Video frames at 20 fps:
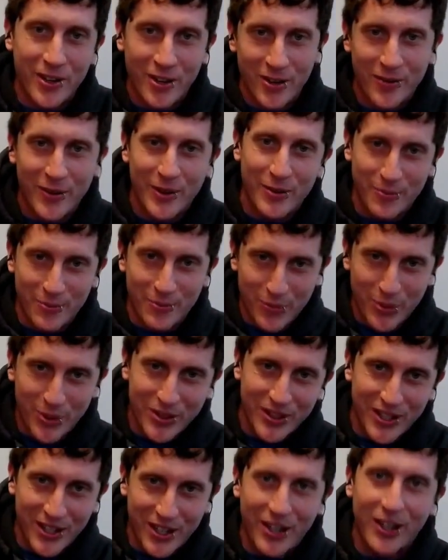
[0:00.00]
Irvin puts
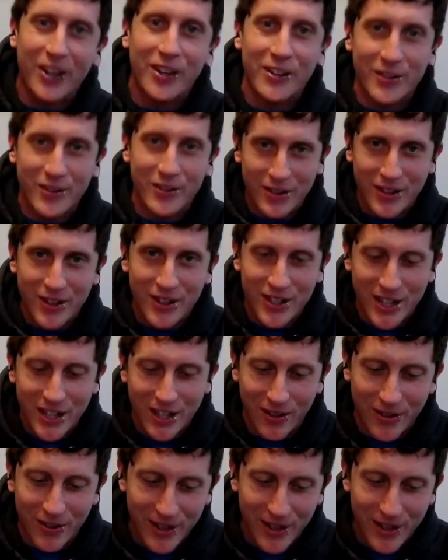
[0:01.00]
it in the carton, good to go.